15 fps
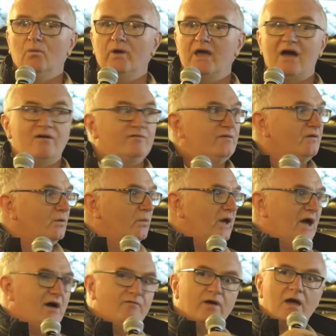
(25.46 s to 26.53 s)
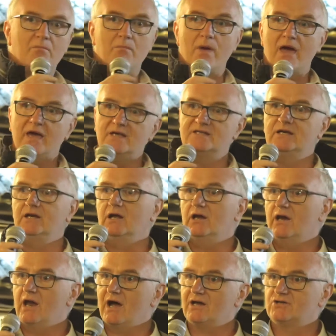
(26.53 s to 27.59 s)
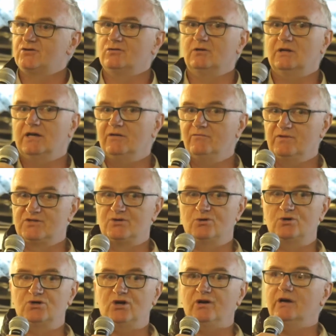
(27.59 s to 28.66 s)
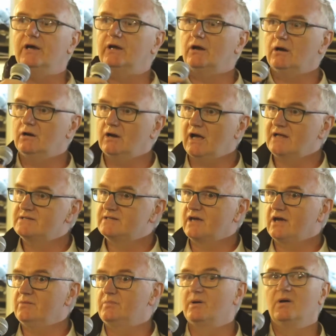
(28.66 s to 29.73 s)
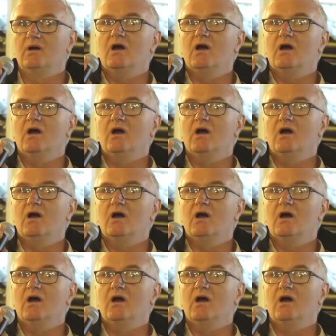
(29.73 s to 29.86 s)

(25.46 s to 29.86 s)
We have amazing natural infrastructure in our landscape,